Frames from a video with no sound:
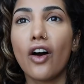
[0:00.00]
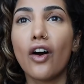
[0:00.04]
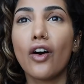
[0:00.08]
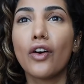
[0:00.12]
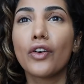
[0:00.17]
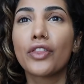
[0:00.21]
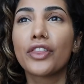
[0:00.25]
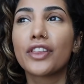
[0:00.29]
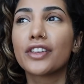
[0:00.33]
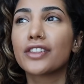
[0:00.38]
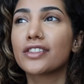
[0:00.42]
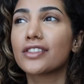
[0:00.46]

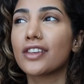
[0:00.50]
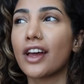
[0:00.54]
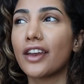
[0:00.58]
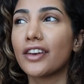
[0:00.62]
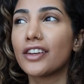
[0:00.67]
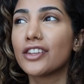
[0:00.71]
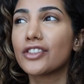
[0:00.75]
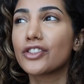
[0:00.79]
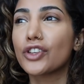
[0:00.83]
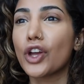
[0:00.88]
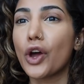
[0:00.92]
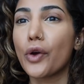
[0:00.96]
Oh, the sun
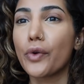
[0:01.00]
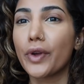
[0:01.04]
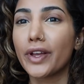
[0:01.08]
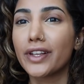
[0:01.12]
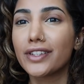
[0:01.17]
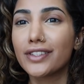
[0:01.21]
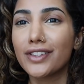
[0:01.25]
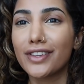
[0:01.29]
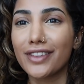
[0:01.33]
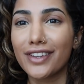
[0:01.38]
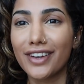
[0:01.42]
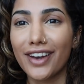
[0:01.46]
is going,
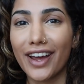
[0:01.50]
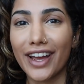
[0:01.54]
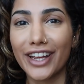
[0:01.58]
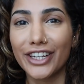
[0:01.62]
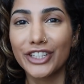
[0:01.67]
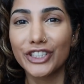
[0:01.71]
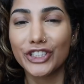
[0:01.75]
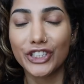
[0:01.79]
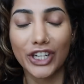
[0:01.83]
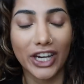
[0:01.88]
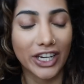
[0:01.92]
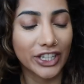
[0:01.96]
so the
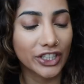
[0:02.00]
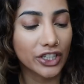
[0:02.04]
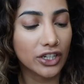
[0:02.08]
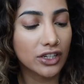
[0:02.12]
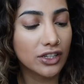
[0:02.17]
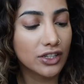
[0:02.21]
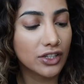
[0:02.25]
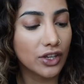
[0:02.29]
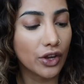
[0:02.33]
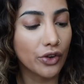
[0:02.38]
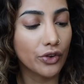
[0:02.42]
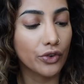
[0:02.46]
lighting's
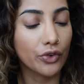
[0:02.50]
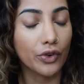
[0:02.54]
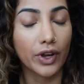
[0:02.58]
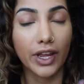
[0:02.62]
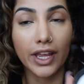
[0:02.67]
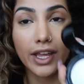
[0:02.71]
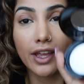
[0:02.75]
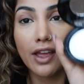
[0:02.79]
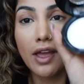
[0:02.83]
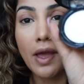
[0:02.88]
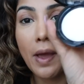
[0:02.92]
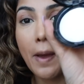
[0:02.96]
changing, so
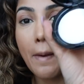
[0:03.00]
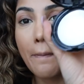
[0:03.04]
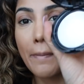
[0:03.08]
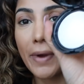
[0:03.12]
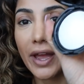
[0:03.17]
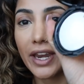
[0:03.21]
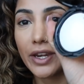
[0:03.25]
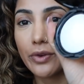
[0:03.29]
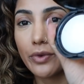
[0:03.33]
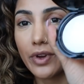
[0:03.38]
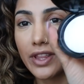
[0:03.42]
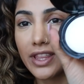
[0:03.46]
annoying. But
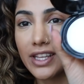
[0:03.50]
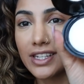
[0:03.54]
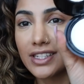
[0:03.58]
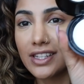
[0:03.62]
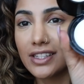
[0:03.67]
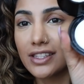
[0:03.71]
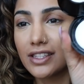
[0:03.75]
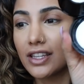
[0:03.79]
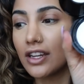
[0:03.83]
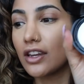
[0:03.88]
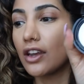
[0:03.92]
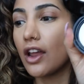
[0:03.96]
anyway, this
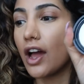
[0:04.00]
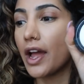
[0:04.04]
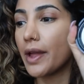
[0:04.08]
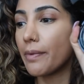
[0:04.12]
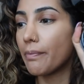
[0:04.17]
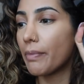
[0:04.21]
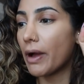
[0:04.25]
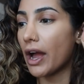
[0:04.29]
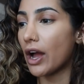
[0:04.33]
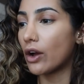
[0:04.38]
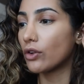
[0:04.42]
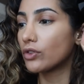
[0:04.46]
is the
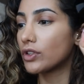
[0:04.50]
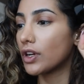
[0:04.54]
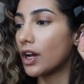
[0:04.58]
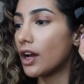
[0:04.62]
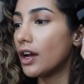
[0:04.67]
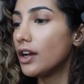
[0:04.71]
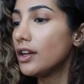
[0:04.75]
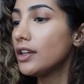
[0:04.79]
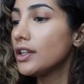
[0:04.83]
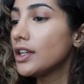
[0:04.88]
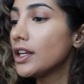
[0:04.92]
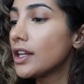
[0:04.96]
light
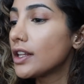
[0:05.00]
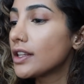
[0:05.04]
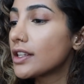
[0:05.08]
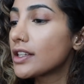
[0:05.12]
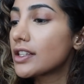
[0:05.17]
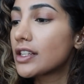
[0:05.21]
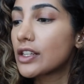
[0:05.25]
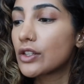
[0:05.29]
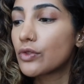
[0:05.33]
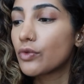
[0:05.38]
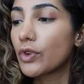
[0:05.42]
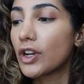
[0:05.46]
powder.
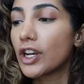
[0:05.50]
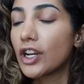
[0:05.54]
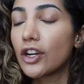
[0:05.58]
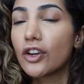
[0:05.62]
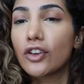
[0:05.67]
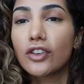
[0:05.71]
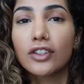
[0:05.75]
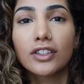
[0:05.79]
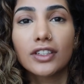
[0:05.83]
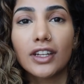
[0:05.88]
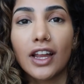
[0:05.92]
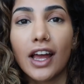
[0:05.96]
This is what it
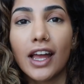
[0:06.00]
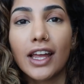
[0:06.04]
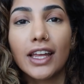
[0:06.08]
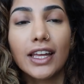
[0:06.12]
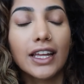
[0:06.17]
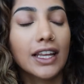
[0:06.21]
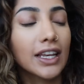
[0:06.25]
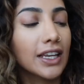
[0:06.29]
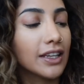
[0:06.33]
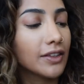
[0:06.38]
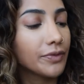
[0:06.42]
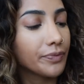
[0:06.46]
looks like.